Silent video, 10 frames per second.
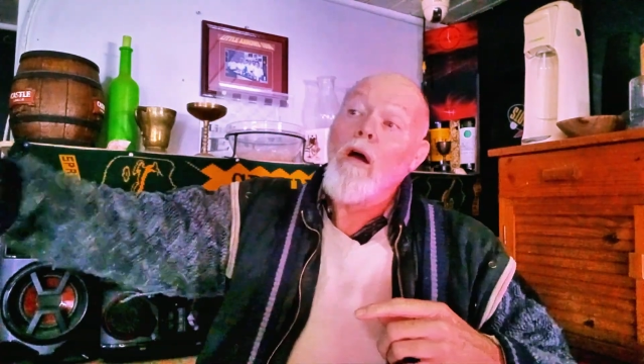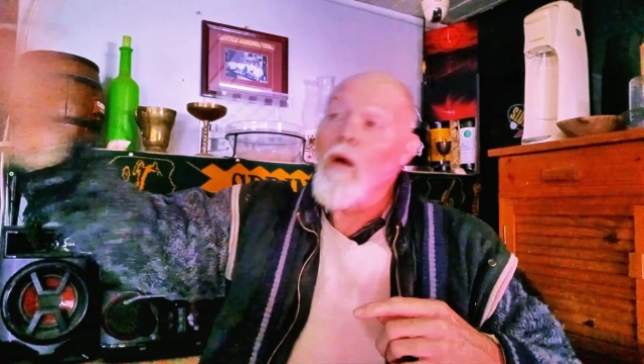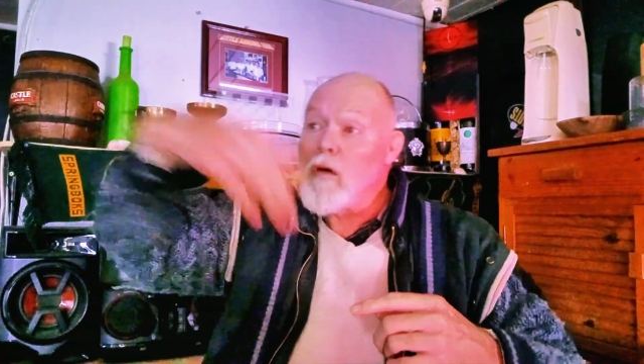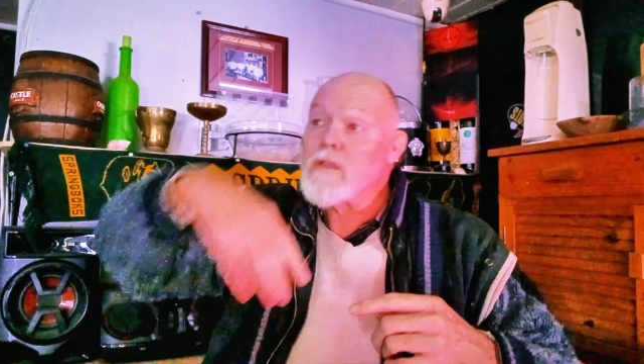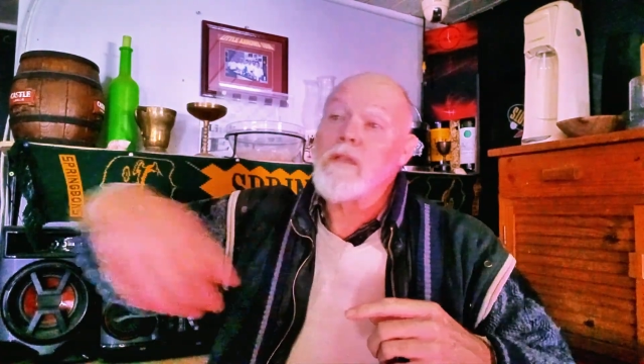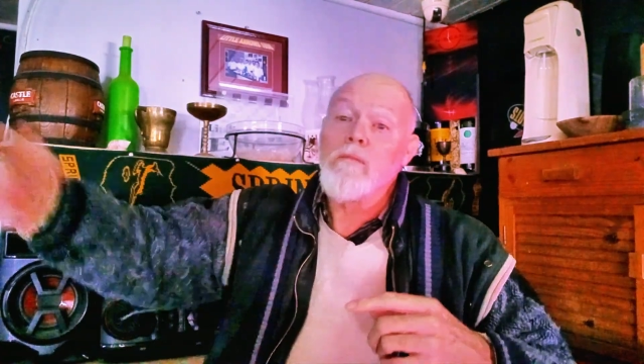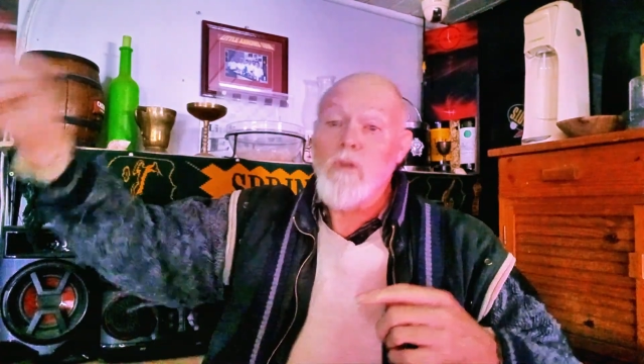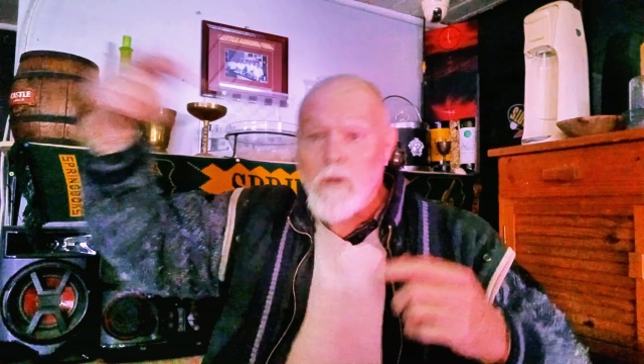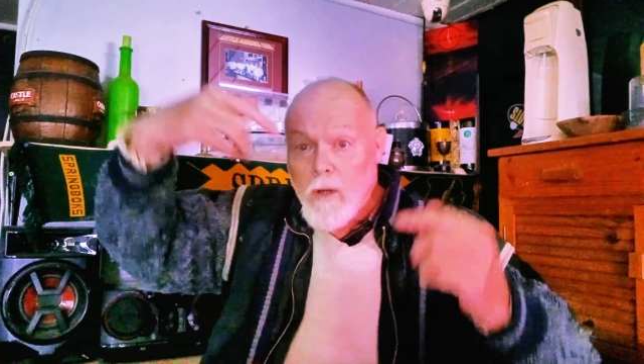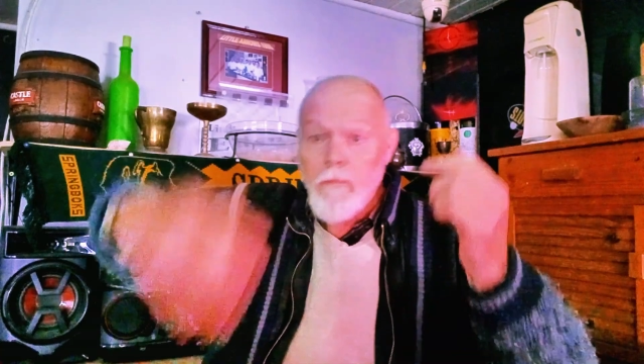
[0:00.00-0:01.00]
ask him to
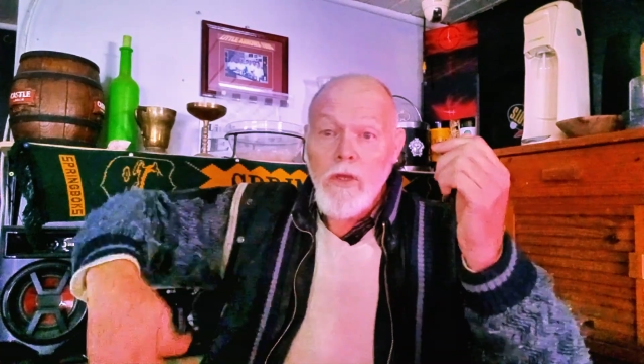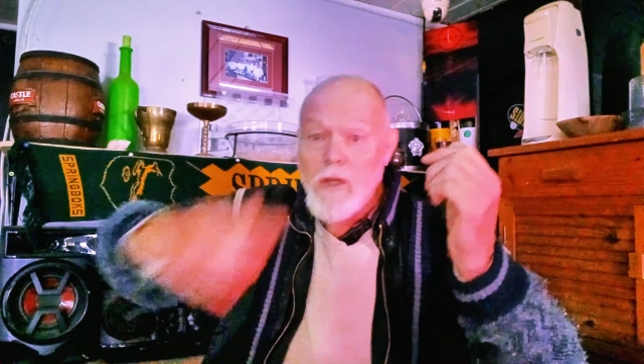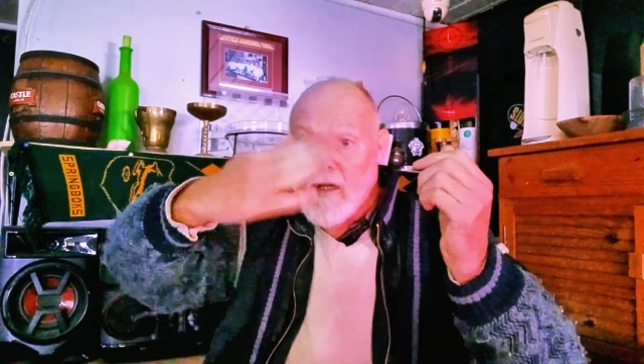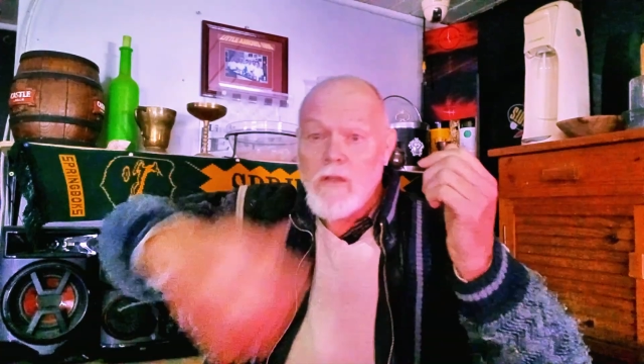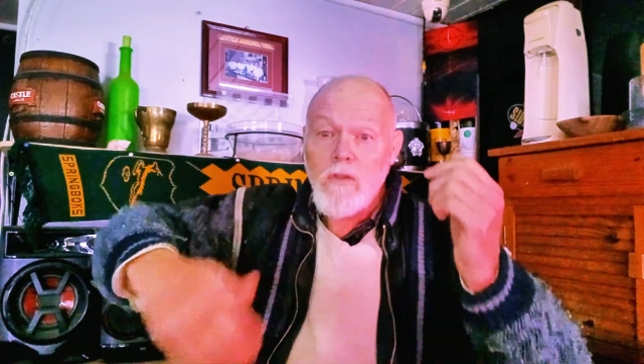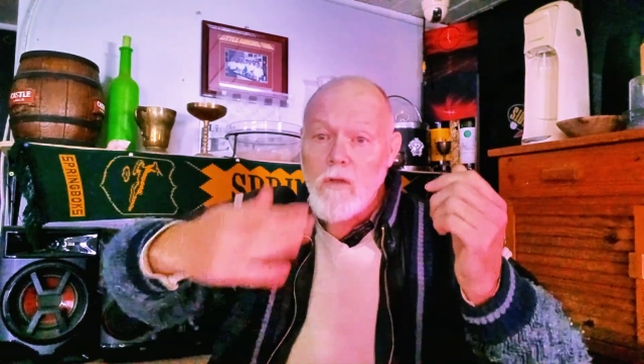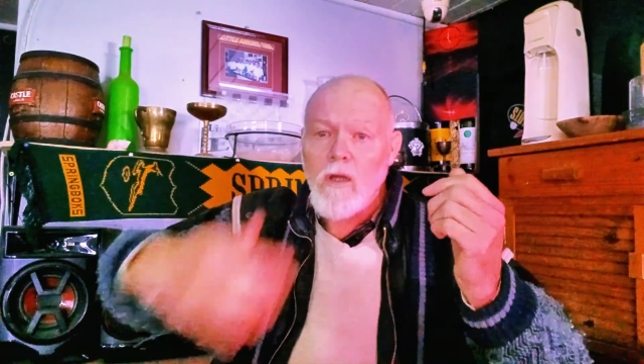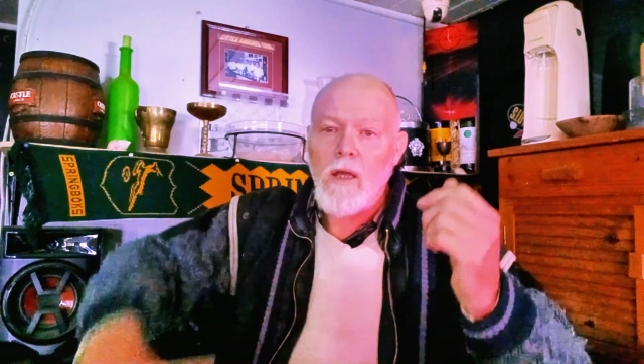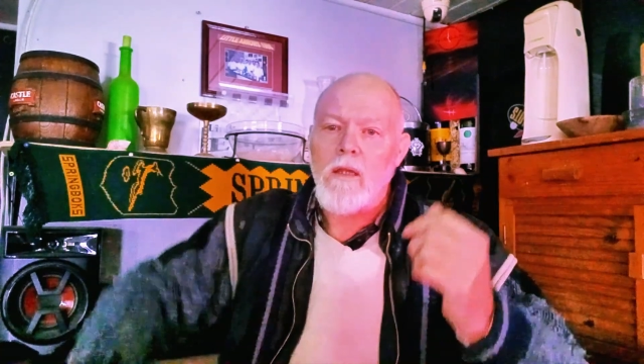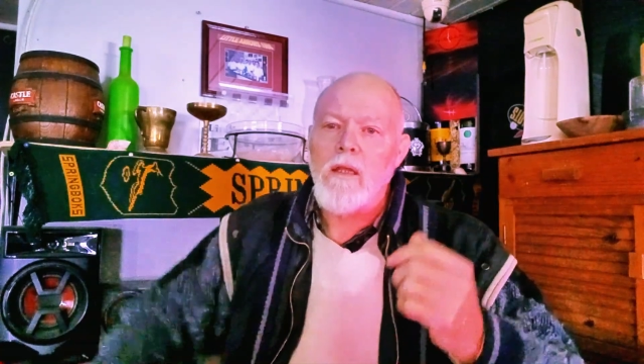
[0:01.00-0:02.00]
come here and to
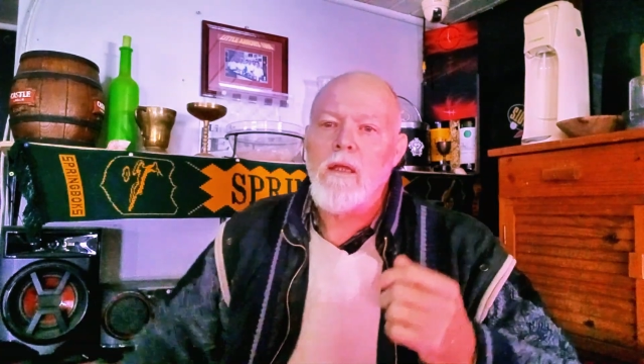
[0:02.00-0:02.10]
cut.